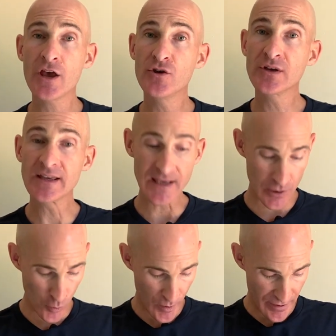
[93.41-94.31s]
You can get
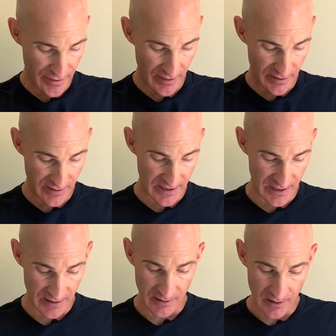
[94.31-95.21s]
it with
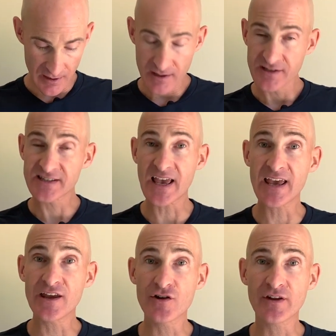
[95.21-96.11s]
the
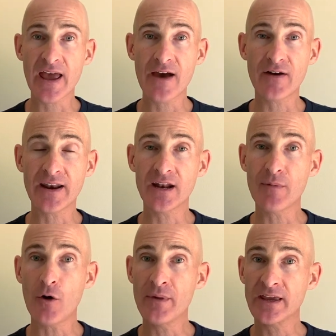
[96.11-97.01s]
saying here that I have on it
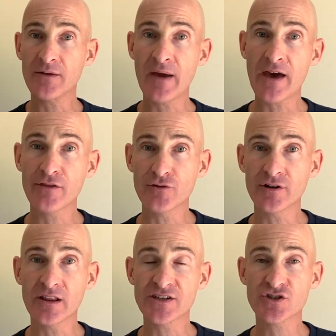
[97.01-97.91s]
about making math
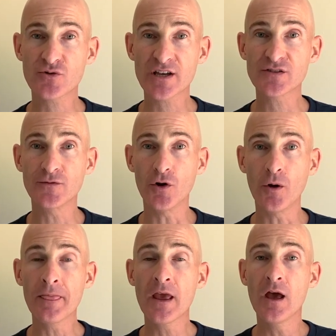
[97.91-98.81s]
learning less
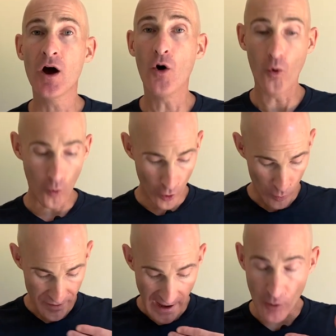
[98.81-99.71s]
stressful, or
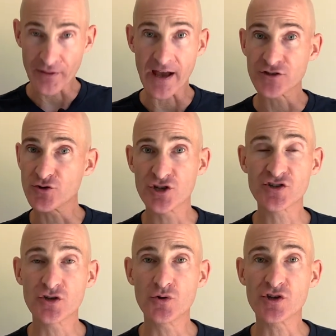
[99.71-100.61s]
without that, so
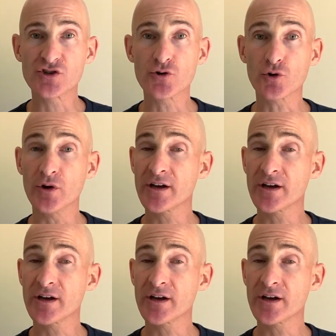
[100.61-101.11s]
just the unit circle.